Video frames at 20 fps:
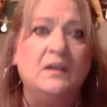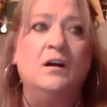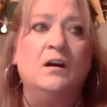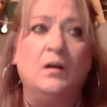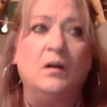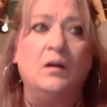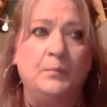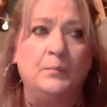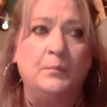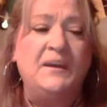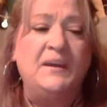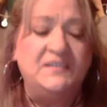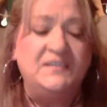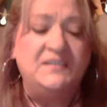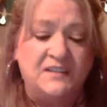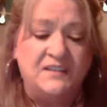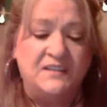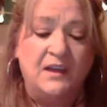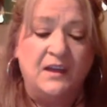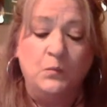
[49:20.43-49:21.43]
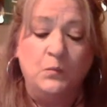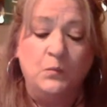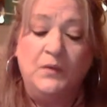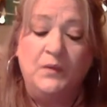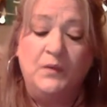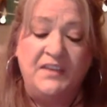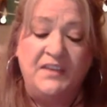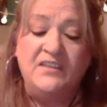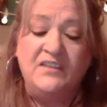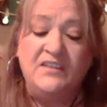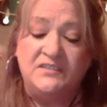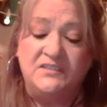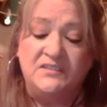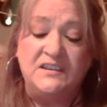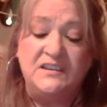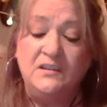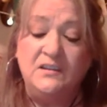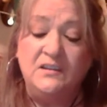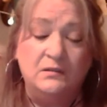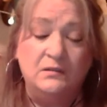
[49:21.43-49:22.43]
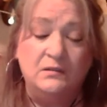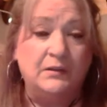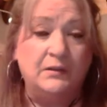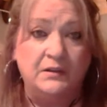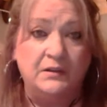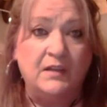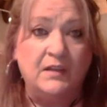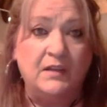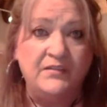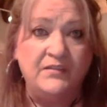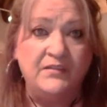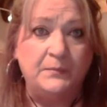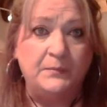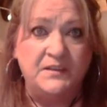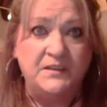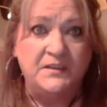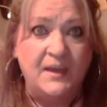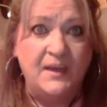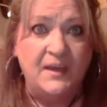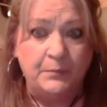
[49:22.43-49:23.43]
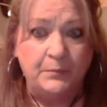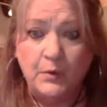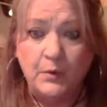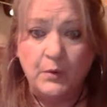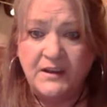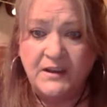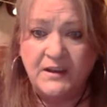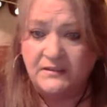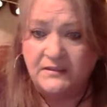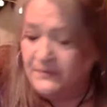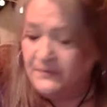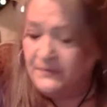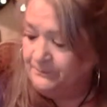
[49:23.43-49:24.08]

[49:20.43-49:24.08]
all based on what they've seen throughout their life up to that point.